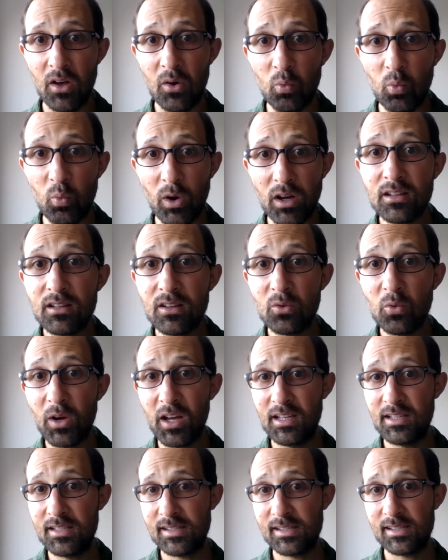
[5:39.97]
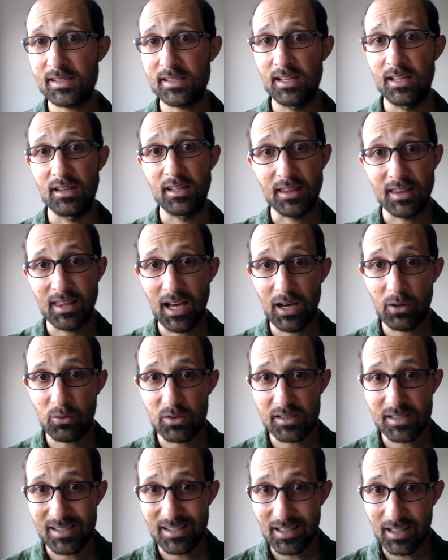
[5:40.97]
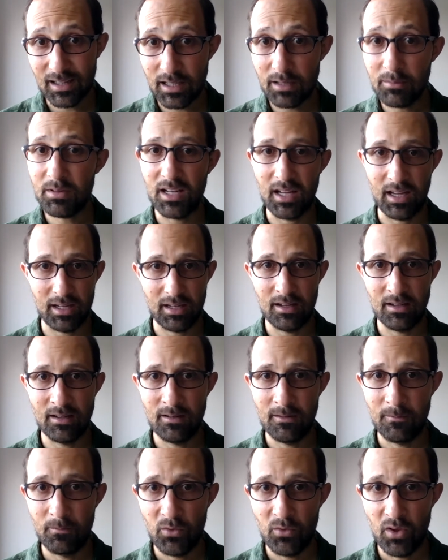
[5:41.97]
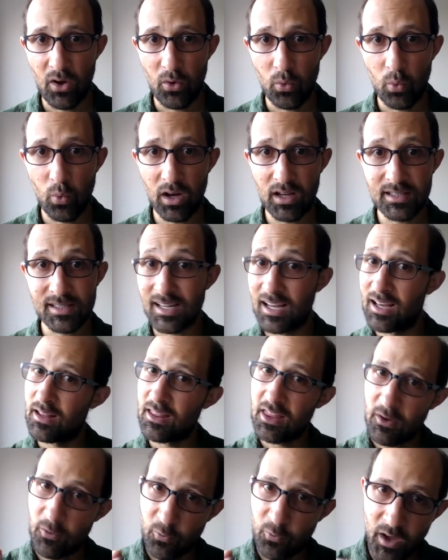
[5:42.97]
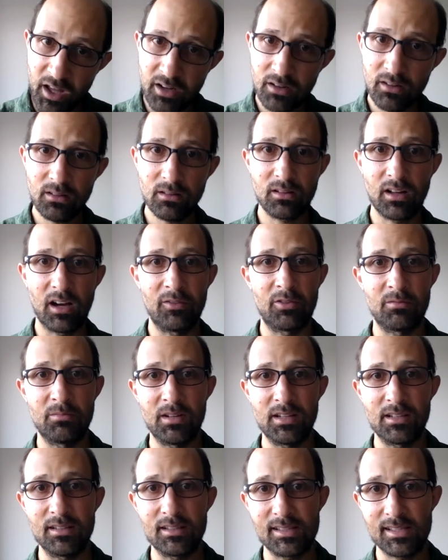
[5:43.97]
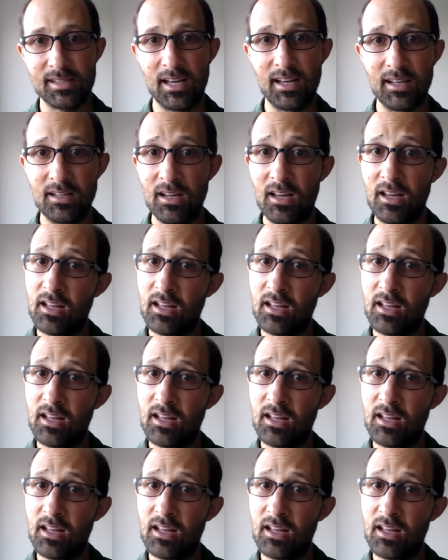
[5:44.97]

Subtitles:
One of the ways that that was eliminated was the federal government said,